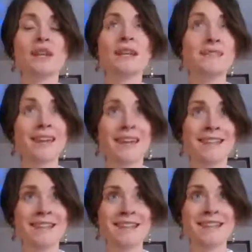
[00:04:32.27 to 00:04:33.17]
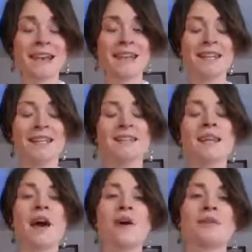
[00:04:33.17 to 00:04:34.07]
indicates that it is
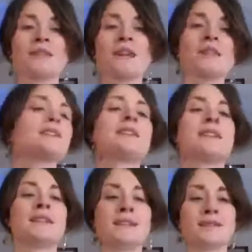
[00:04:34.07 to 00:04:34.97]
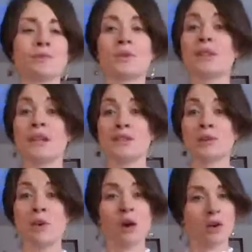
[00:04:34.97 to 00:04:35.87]
the house that is related
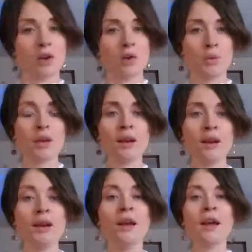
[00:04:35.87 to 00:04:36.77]
to our career